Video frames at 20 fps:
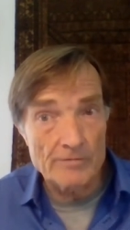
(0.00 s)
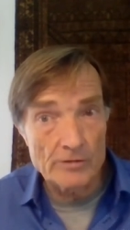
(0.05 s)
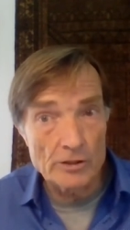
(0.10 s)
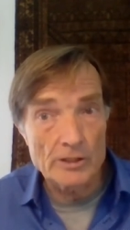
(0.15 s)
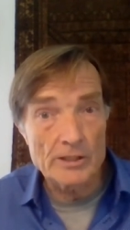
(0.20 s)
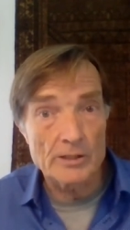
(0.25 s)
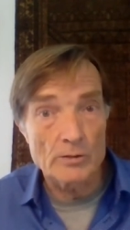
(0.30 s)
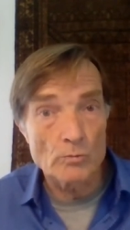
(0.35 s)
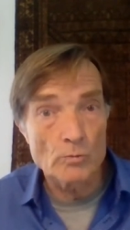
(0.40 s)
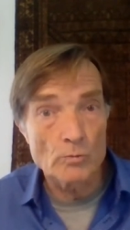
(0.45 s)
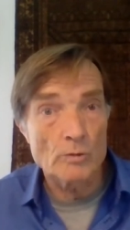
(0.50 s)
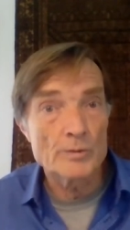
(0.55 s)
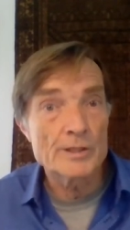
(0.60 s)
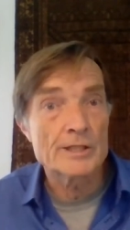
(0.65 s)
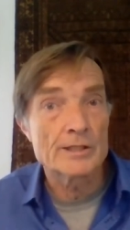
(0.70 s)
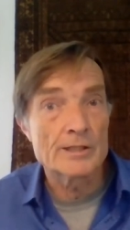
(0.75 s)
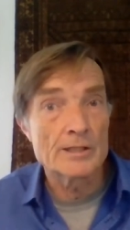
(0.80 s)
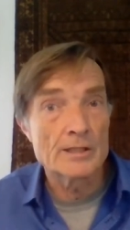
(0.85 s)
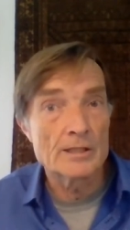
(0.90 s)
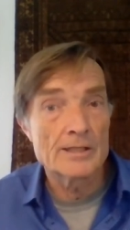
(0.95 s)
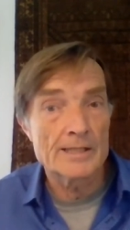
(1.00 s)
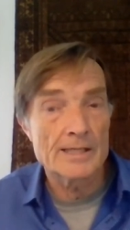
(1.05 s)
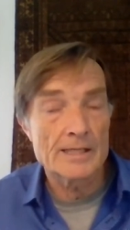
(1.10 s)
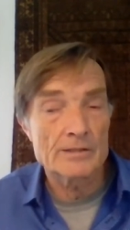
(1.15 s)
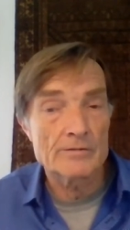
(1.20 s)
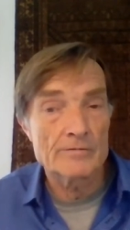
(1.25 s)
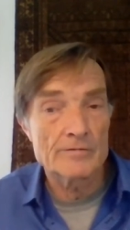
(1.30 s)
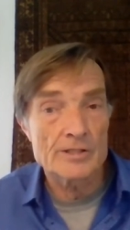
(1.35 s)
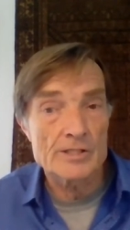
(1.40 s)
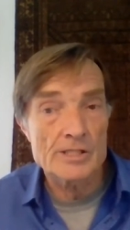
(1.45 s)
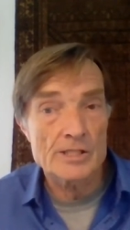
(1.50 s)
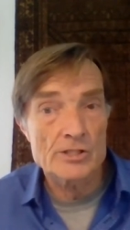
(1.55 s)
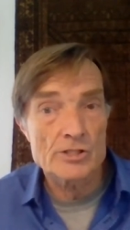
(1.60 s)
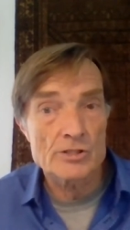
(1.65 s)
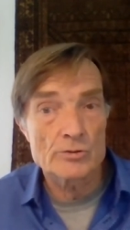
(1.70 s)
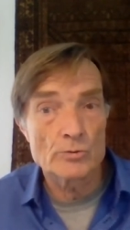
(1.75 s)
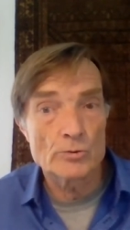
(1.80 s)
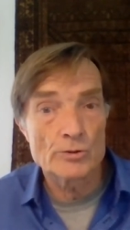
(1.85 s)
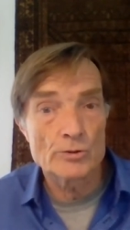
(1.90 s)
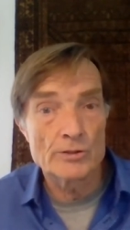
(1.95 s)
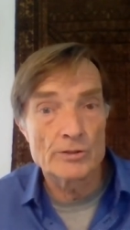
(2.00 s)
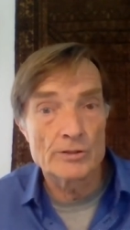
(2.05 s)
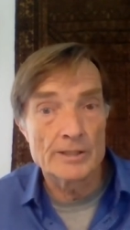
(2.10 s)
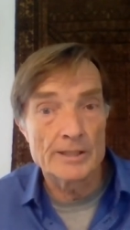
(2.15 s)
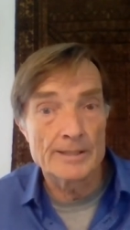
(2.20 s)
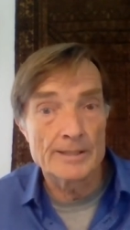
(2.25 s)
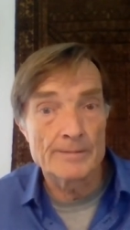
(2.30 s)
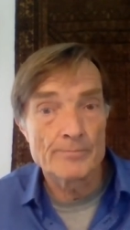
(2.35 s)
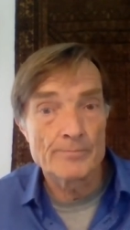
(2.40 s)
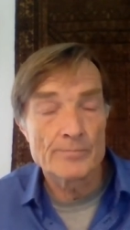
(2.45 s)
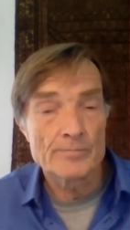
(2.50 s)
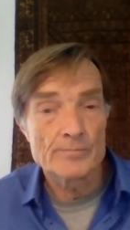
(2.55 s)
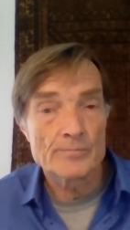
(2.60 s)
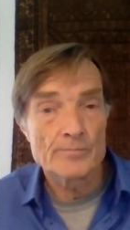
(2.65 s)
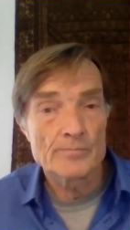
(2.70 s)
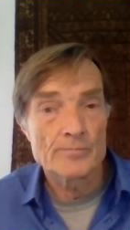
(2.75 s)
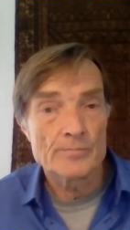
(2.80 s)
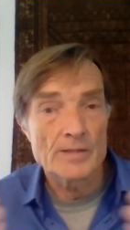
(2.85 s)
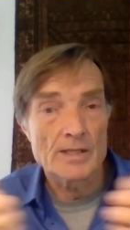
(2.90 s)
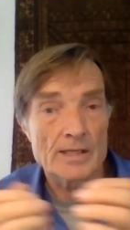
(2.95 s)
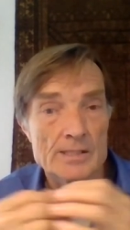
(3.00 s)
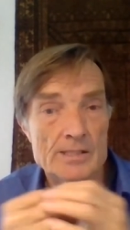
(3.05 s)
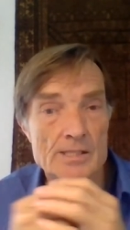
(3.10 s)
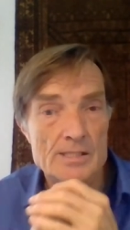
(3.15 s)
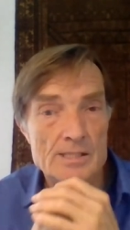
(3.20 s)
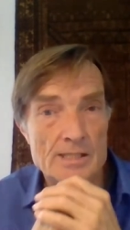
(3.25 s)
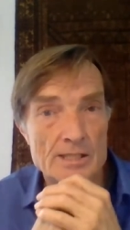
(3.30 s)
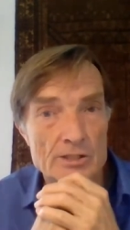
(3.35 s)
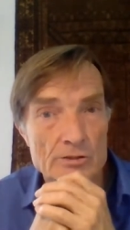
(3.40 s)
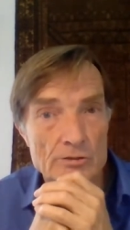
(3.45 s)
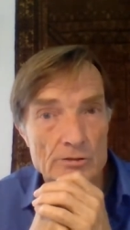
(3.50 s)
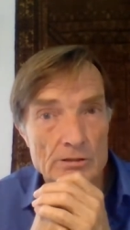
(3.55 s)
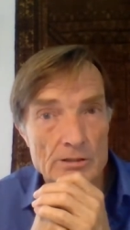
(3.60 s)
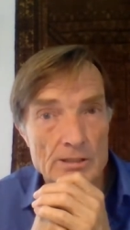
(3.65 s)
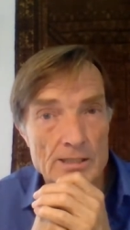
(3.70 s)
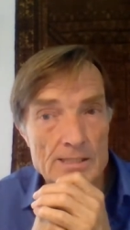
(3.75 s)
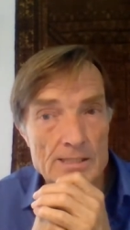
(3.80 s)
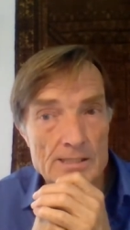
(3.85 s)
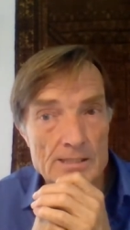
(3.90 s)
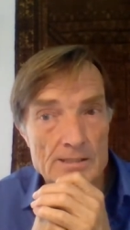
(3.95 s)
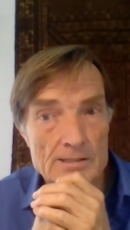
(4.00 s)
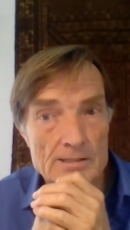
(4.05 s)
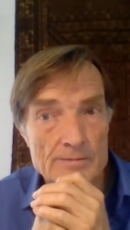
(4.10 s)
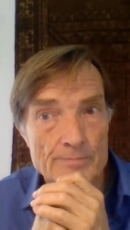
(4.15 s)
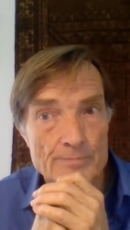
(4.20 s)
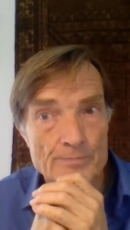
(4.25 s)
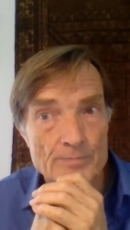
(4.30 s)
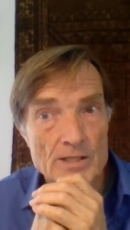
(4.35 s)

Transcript: look at what we can learn out of this extraordinary existential crisis.